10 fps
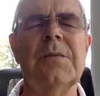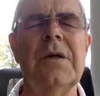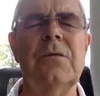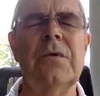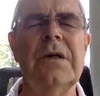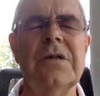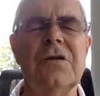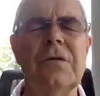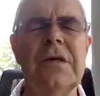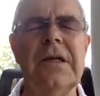It's
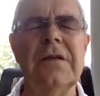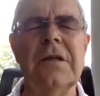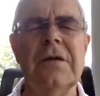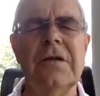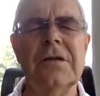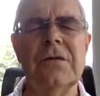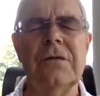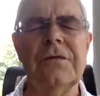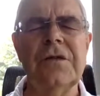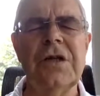really the sort
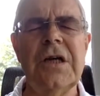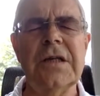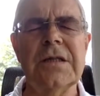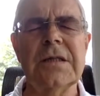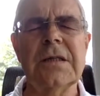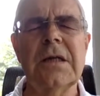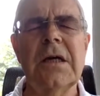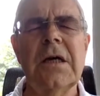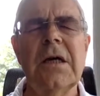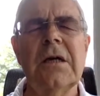of chest
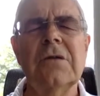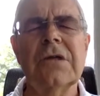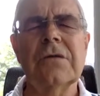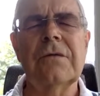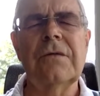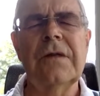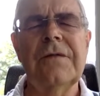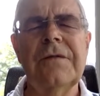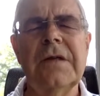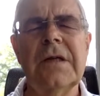or sort of
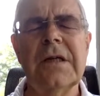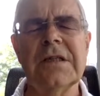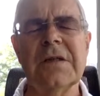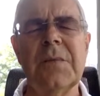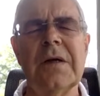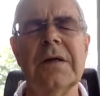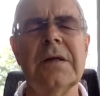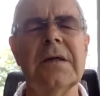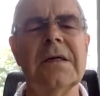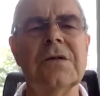lifting and
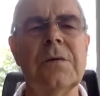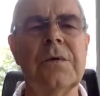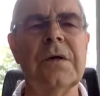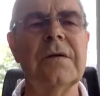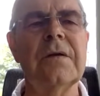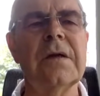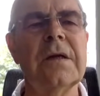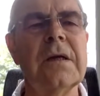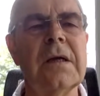expanding as you breathe in.